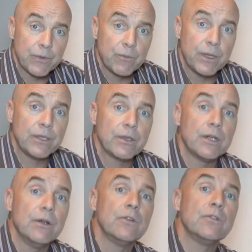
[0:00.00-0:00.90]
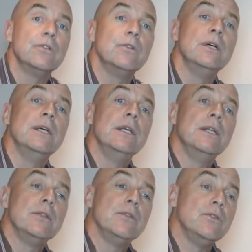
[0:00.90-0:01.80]
where you can also
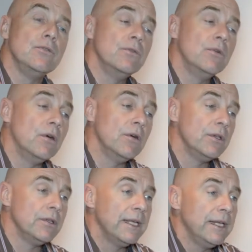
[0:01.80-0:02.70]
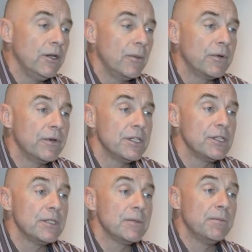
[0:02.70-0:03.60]
do all your daily
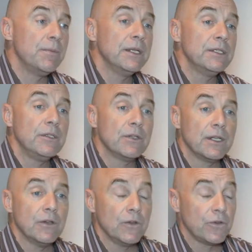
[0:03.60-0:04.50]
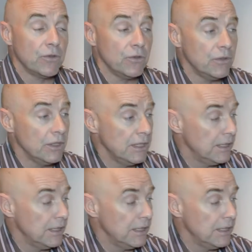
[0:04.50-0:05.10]
operations, but you can also